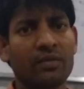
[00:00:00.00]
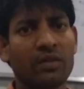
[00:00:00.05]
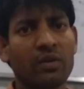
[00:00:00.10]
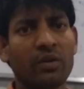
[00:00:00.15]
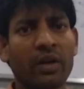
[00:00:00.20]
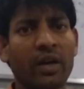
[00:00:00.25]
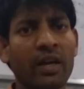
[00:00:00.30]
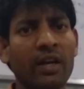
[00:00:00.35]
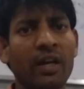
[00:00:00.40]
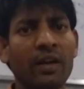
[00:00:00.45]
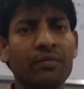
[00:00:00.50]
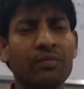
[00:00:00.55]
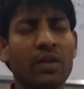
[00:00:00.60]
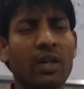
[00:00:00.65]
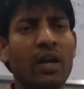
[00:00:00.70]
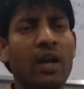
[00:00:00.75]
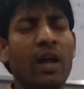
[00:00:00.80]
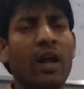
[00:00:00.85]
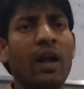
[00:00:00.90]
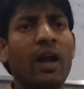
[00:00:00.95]
Okay, now
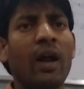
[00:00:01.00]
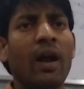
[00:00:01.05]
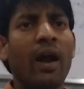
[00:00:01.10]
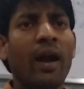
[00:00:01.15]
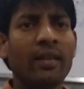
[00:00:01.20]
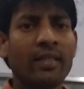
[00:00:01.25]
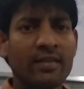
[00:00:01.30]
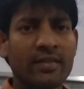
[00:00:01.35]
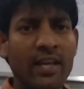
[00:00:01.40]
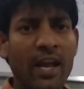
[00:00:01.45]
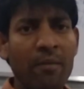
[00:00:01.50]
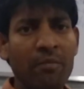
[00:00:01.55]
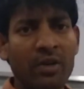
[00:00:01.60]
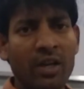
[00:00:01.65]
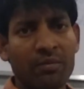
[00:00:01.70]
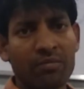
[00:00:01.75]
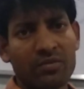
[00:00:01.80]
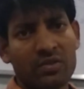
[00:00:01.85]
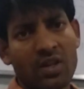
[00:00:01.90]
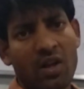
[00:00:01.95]
at the same
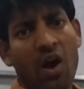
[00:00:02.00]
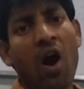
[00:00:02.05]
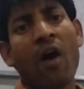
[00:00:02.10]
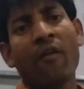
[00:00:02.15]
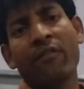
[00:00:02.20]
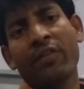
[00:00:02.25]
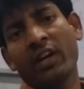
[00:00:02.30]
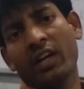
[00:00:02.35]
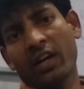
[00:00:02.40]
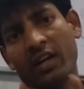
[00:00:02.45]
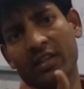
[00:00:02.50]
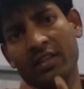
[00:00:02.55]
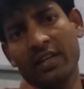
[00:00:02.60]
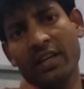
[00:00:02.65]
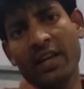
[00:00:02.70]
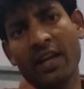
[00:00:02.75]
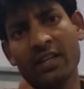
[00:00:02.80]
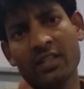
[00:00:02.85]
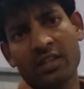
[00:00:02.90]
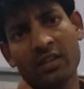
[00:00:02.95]
time Africa,
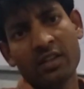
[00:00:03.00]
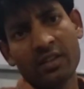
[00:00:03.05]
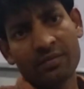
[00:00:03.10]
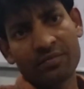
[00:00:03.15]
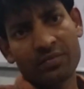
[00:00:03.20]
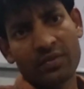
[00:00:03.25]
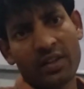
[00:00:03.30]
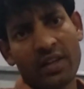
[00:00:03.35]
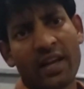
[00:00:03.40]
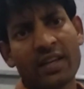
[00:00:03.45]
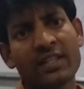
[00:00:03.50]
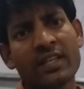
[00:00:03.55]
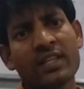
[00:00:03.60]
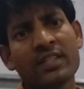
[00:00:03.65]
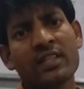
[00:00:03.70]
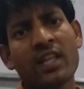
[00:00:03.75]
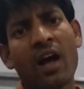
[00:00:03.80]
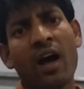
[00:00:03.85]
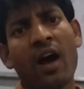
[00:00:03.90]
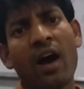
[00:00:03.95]
next
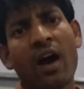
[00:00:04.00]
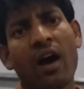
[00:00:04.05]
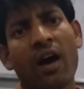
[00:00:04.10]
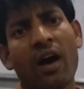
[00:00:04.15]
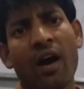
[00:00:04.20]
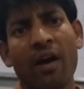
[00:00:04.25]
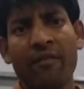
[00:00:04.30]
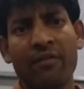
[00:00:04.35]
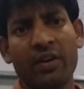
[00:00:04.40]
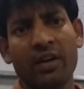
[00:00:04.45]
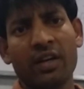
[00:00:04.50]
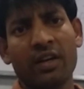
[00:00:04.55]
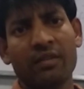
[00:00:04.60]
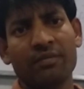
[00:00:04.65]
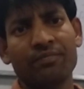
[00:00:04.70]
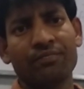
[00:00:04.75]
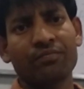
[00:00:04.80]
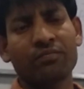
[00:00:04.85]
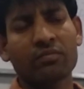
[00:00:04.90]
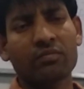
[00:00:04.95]
is the Africa,
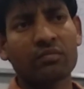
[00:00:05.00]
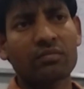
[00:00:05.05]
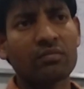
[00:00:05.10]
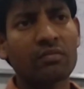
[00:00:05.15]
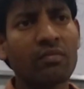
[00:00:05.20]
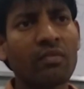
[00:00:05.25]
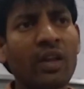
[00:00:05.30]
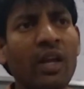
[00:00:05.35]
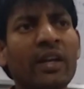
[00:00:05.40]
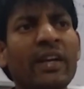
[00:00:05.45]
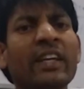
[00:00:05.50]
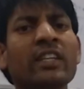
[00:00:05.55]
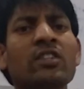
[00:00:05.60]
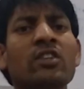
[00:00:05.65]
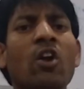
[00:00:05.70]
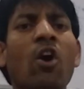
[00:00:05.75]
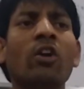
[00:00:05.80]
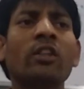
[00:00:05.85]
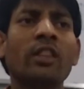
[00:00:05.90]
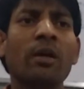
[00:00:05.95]
next
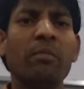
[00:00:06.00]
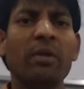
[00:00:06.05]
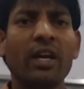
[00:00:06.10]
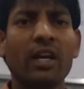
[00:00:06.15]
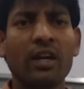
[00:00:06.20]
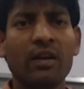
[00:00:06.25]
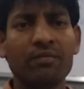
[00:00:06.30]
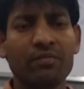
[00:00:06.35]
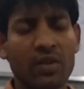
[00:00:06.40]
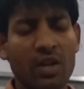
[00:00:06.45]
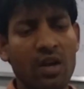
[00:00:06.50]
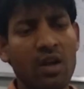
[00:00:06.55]
North America.